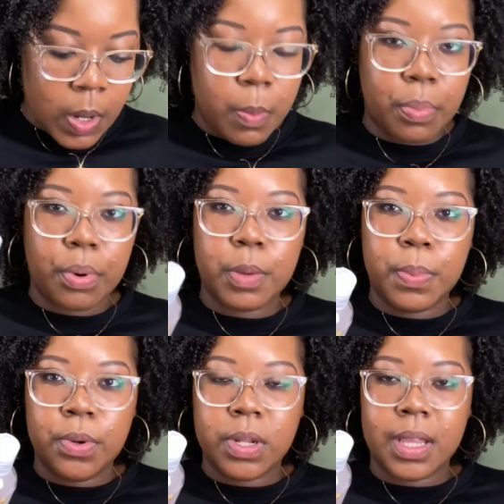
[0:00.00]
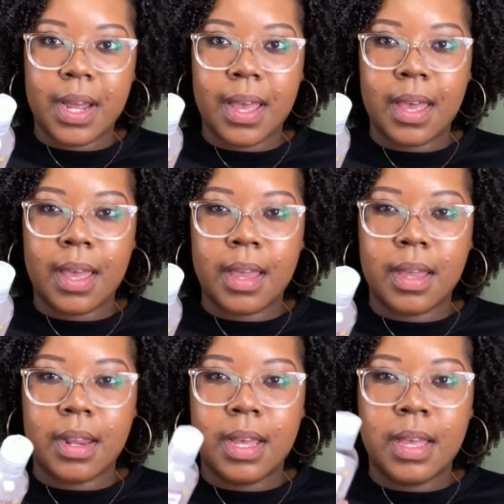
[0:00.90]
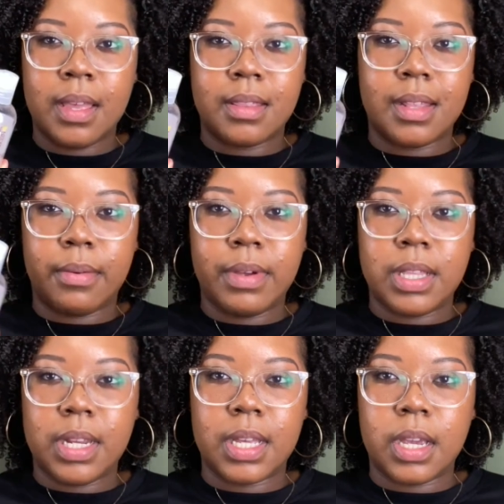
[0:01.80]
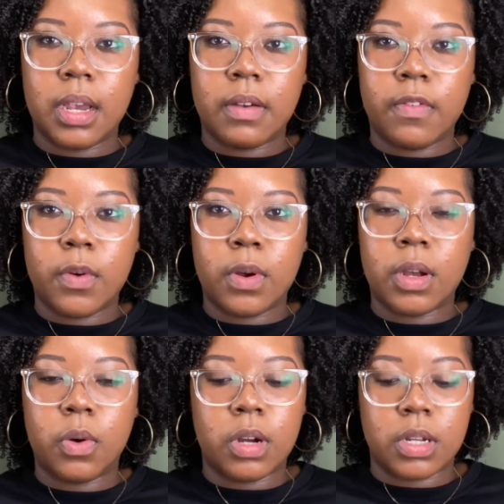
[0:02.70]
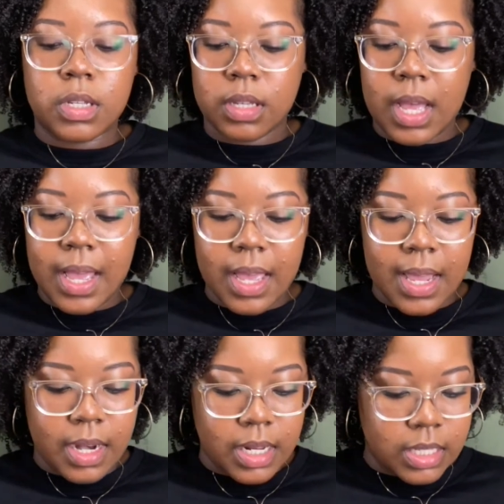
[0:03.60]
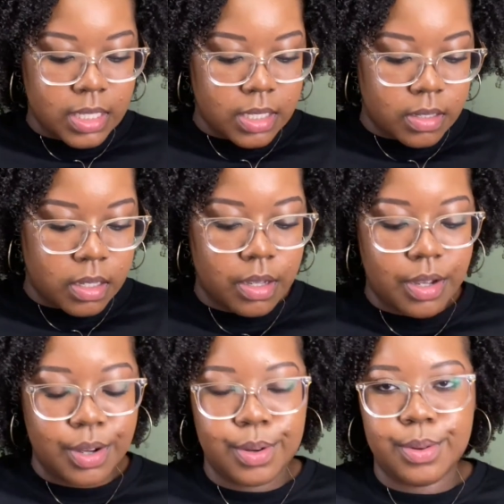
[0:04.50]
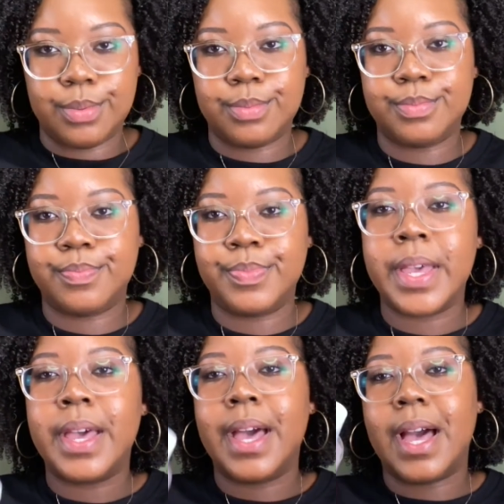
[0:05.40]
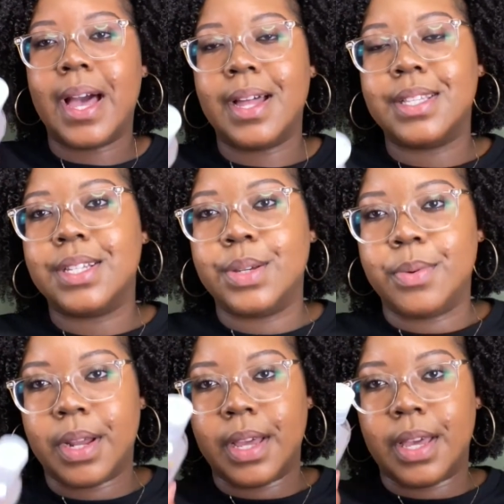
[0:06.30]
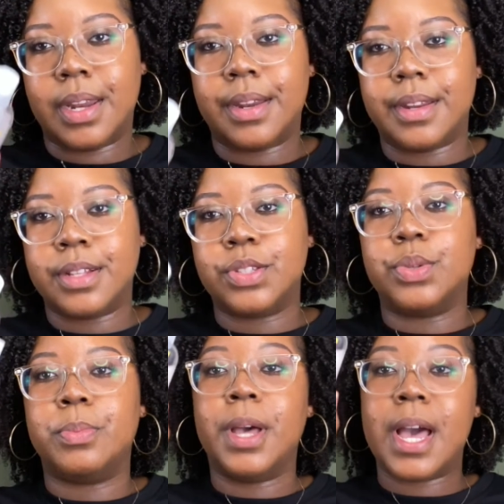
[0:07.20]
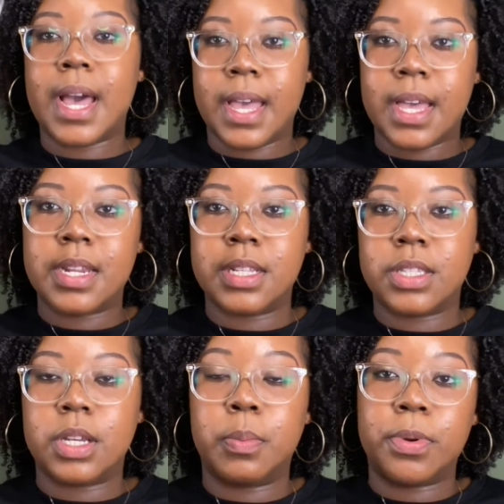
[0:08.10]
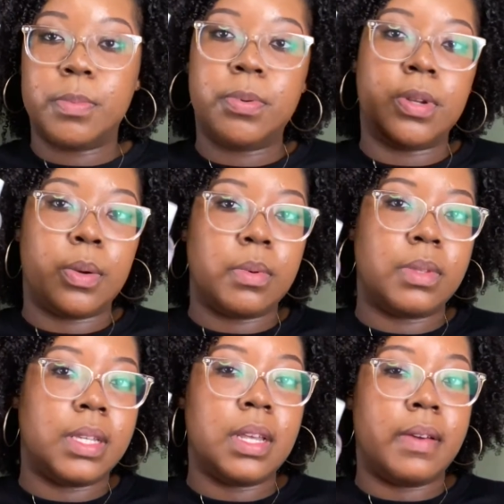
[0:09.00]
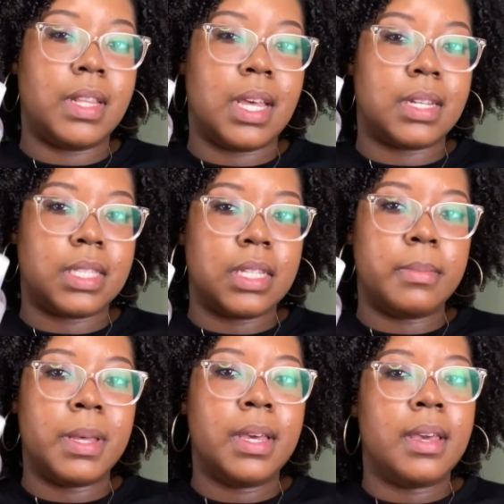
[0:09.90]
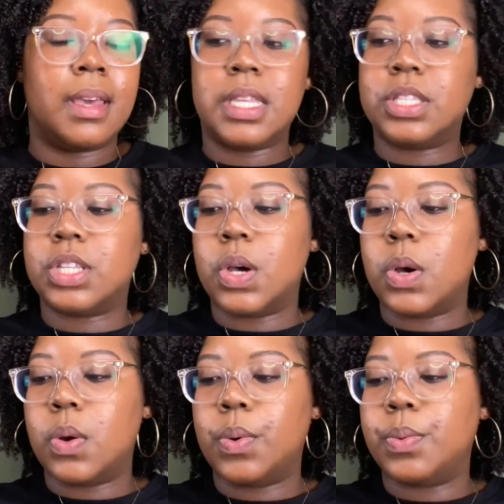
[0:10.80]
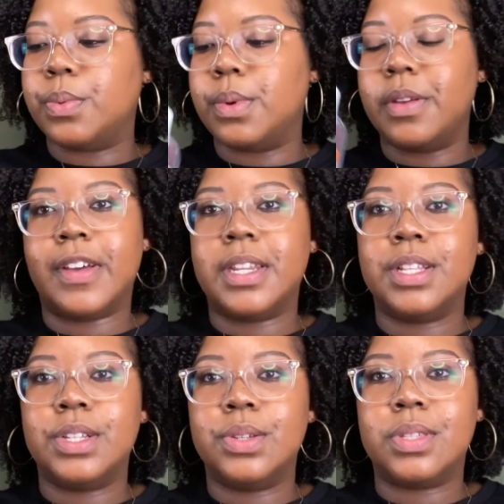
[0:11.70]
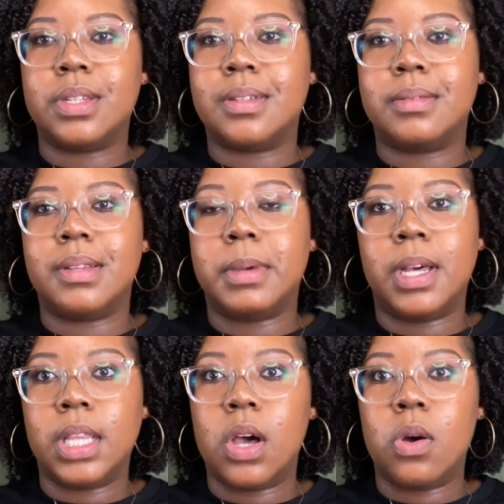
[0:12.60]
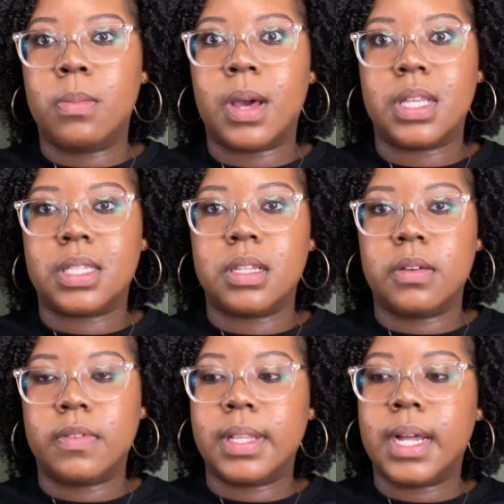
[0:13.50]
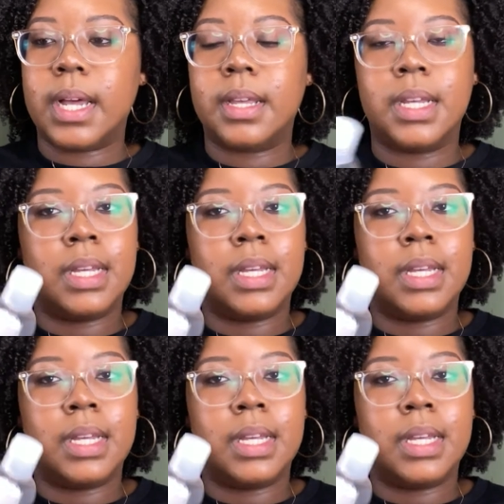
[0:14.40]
pre-poo that I had that I really didn't care for, or I added in, I'll tell you what I added it into, but I added into a pre-poo that didn't have a lot of slip, and so if I didn't use it alone by itself a lot,